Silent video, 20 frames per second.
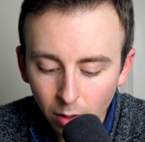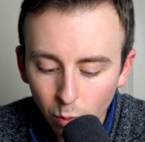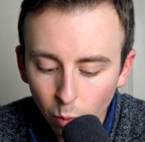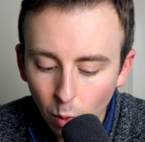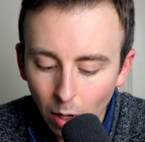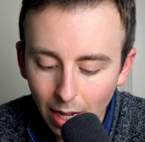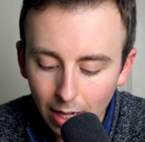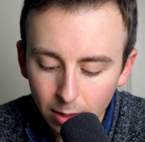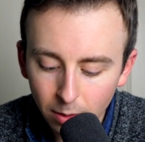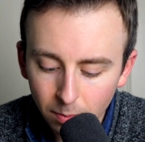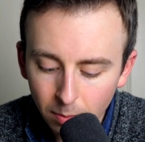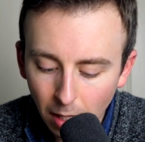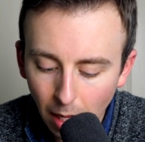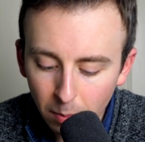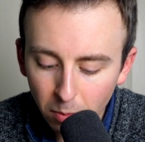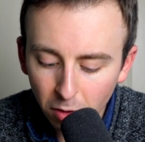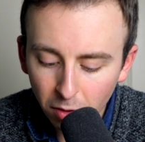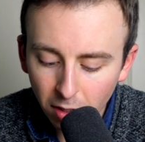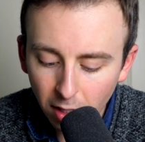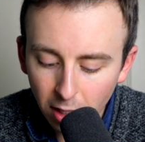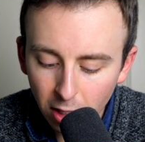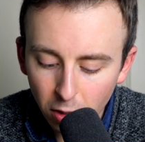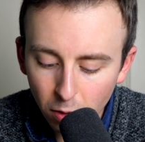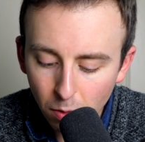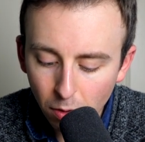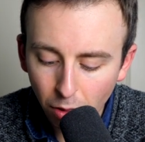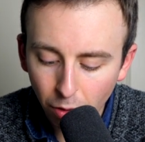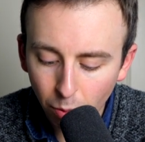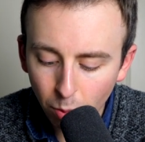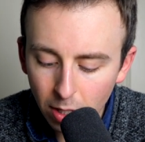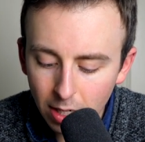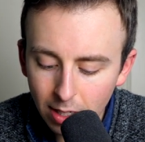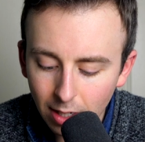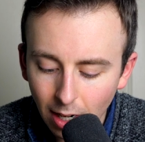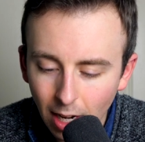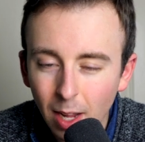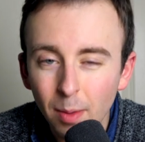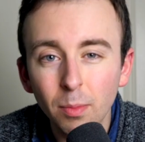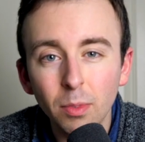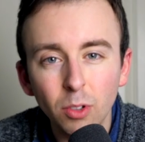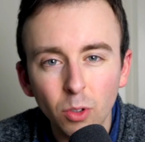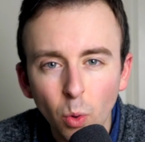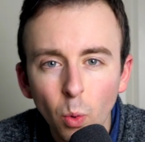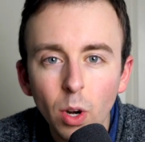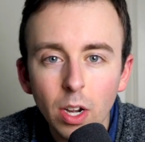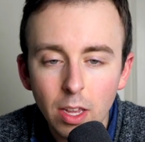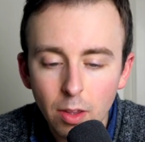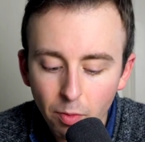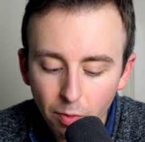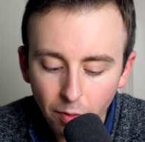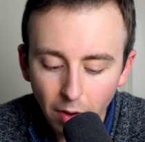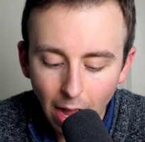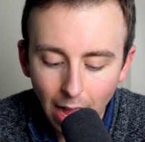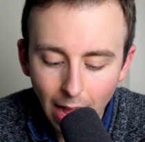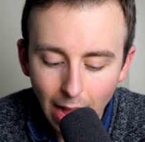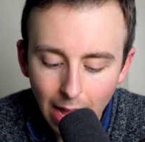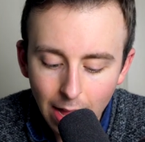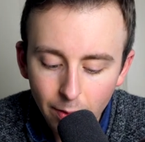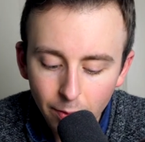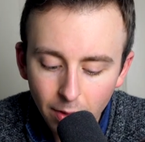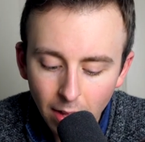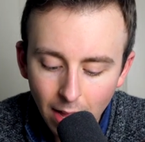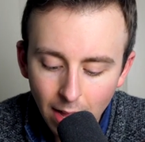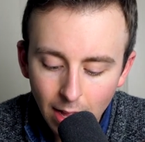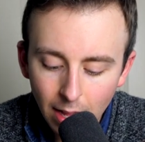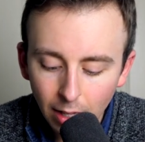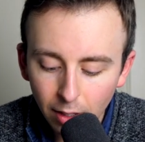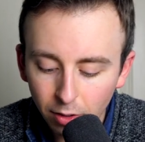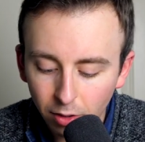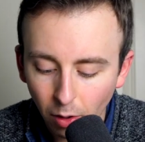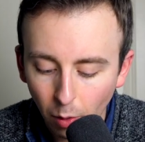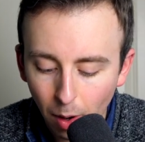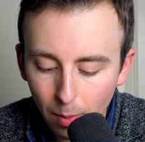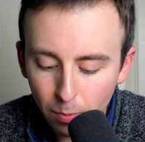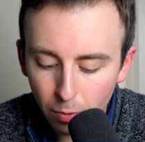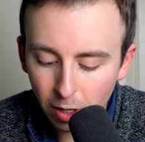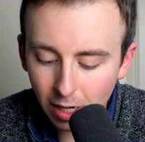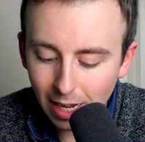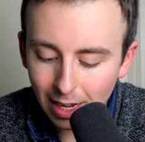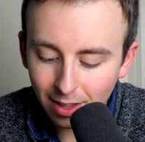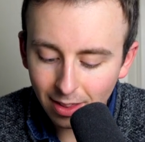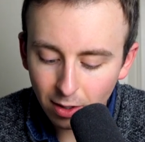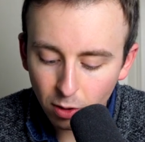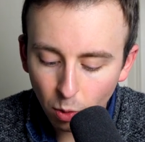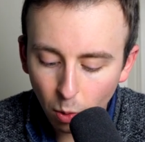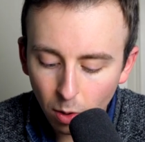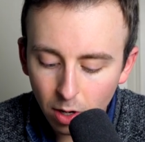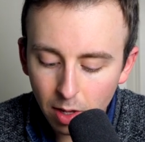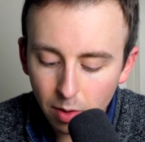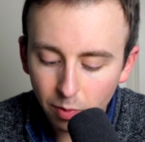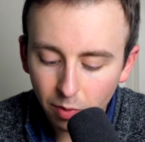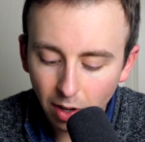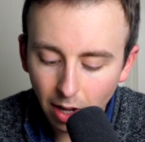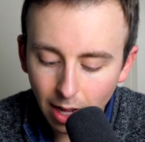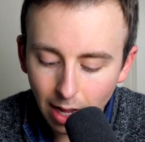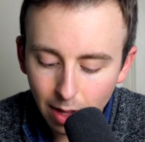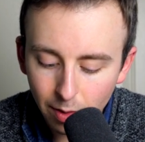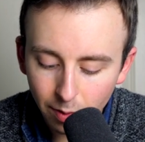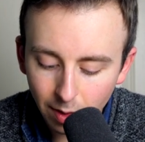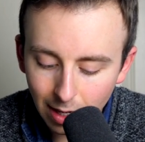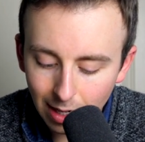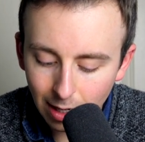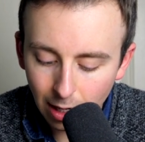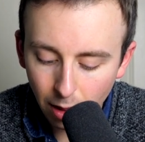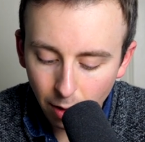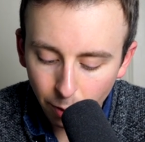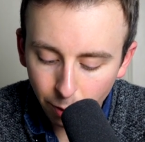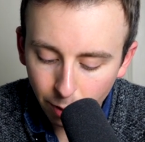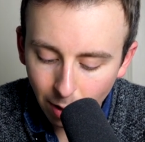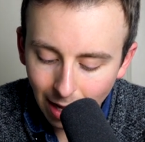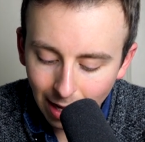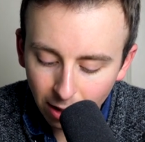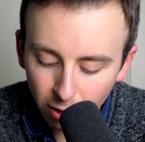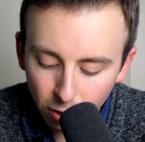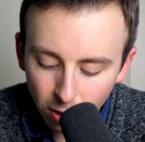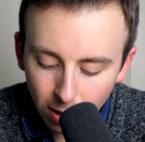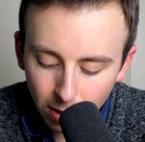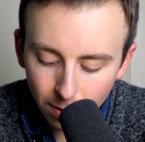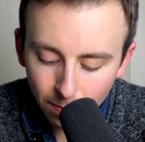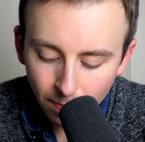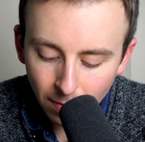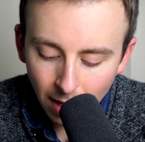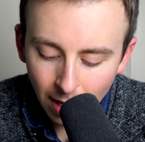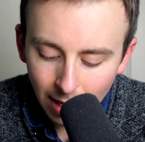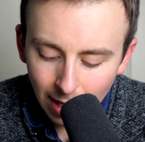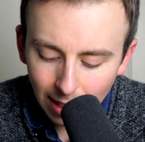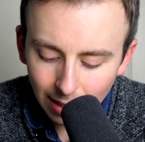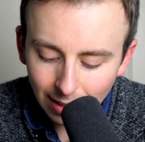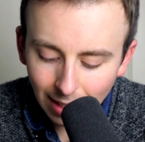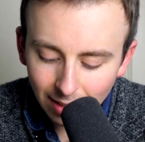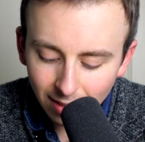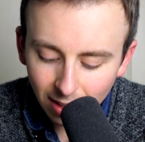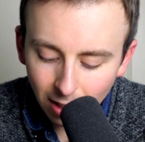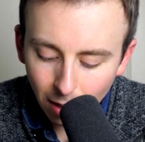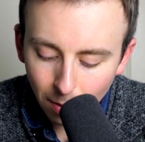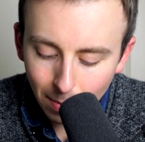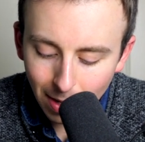Well, I'm just going to do 3 times 25. So I'm bringing the 25 into the fraction, and that's going to